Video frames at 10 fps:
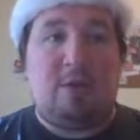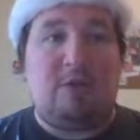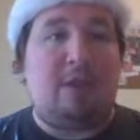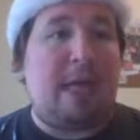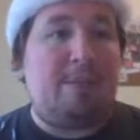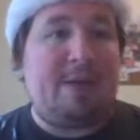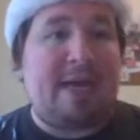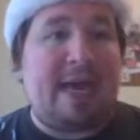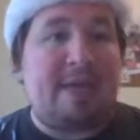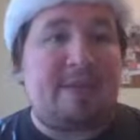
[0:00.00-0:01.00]
Jalopnik
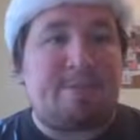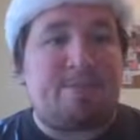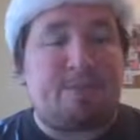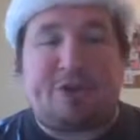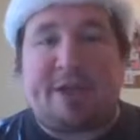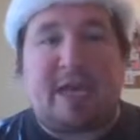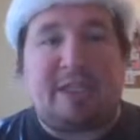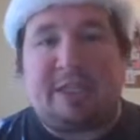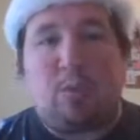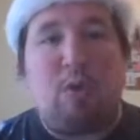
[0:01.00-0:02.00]
asked
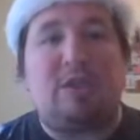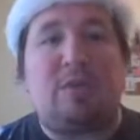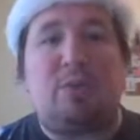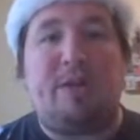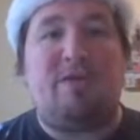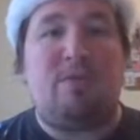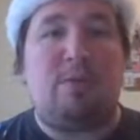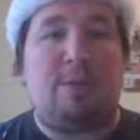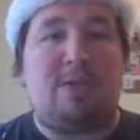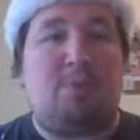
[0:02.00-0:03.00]
sarcastically, what's the point of
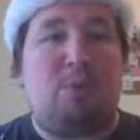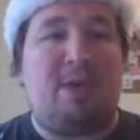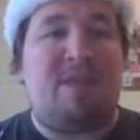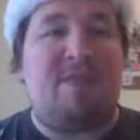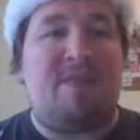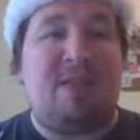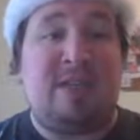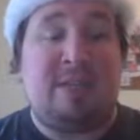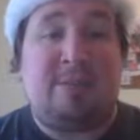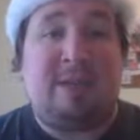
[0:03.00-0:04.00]
Uber exploiting us if it
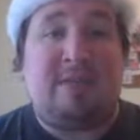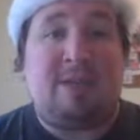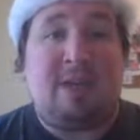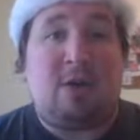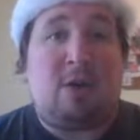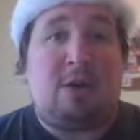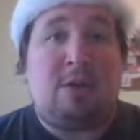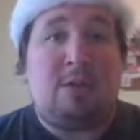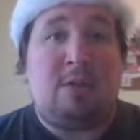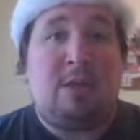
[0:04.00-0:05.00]
doesn't make flying
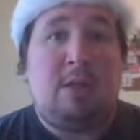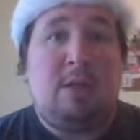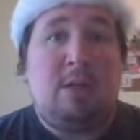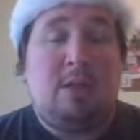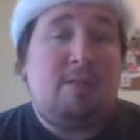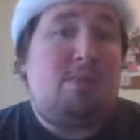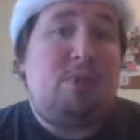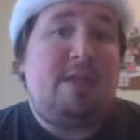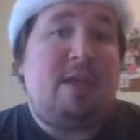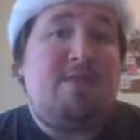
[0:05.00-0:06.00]
cars? The
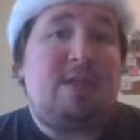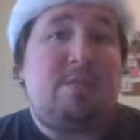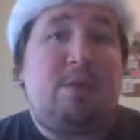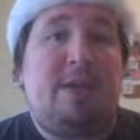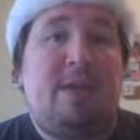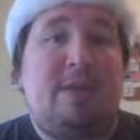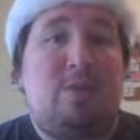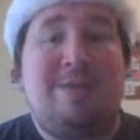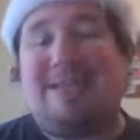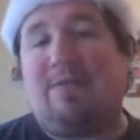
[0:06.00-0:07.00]
point of exploiting us
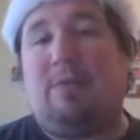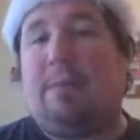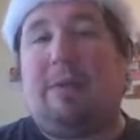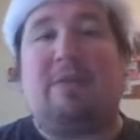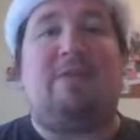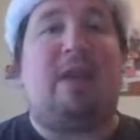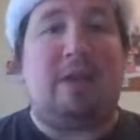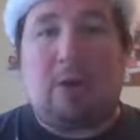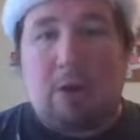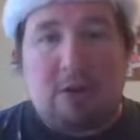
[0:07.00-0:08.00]
was never about the
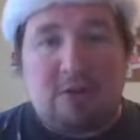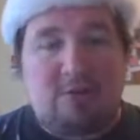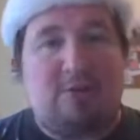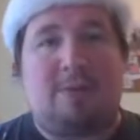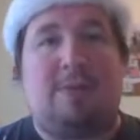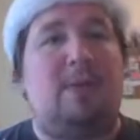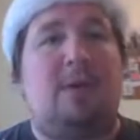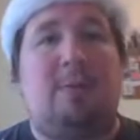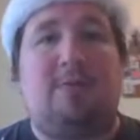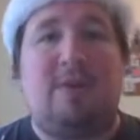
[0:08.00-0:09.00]
flying cars. It was never about the
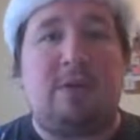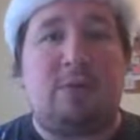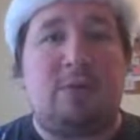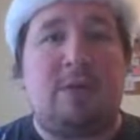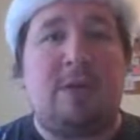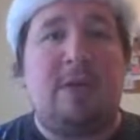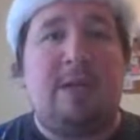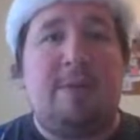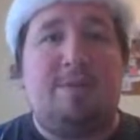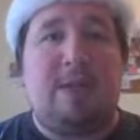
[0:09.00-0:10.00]
autonomous vehicles.
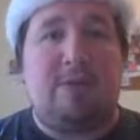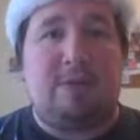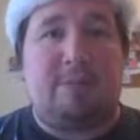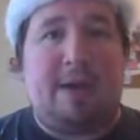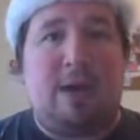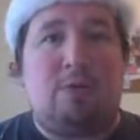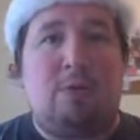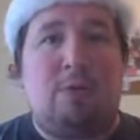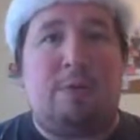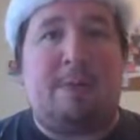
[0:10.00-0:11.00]
It was
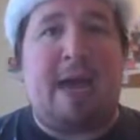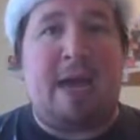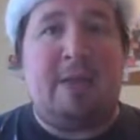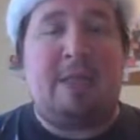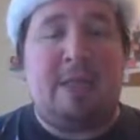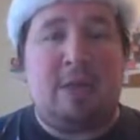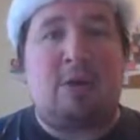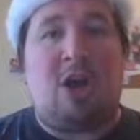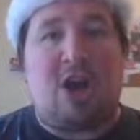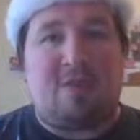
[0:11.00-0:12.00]
about patenting their
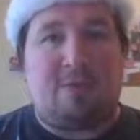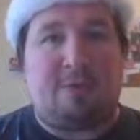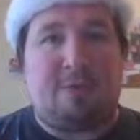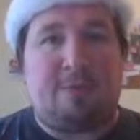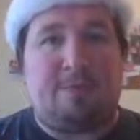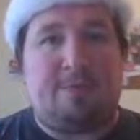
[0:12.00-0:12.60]
coffers